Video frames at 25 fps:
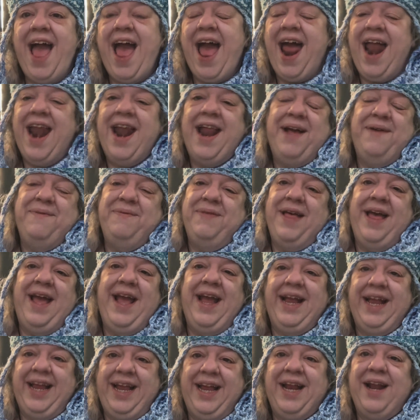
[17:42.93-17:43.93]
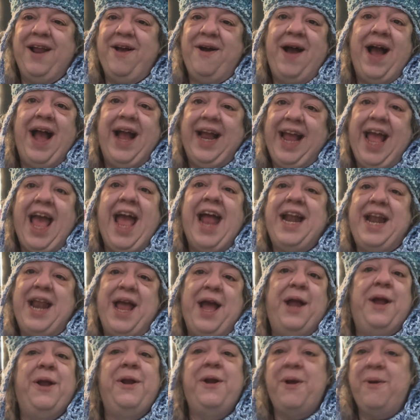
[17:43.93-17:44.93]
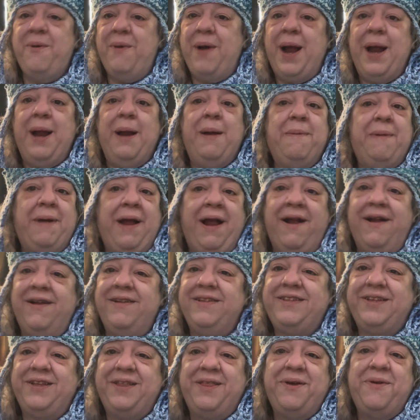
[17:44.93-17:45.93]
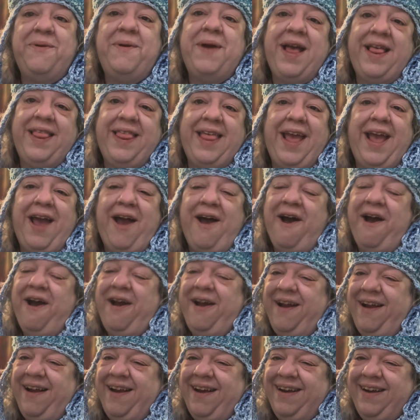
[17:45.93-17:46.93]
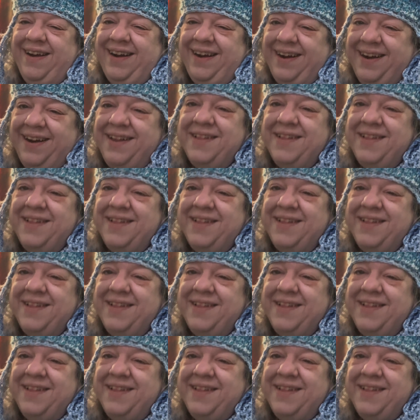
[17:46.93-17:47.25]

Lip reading: And I'm like, again, now you know why your parents are the way they are.